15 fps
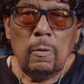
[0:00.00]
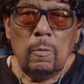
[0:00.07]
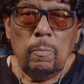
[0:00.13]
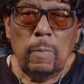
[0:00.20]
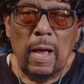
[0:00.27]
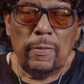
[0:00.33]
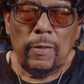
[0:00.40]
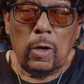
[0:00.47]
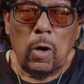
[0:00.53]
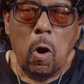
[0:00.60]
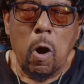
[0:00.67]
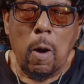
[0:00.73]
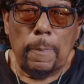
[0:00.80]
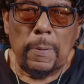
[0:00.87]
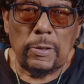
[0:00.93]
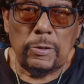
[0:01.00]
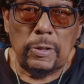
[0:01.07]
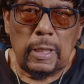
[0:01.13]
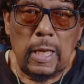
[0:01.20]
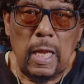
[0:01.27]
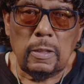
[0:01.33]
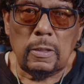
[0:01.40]
by the Carpets, the
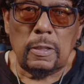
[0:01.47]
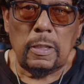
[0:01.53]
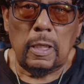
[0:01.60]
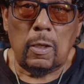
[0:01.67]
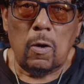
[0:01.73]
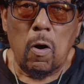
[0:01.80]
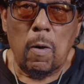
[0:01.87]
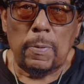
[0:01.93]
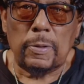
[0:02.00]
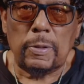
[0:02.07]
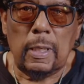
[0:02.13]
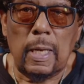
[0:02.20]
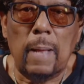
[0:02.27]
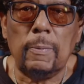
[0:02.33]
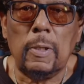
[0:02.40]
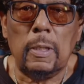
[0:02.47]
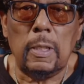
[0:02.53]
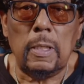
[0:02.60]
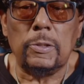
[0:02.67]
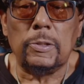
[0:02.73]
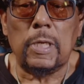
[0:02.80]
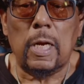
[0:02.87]
Kansas City Carpets, and I'm the
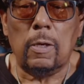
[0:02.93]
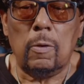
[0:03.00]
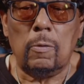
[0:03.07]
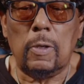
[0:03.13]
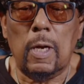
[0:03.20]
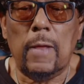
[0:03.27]
lead singer on it.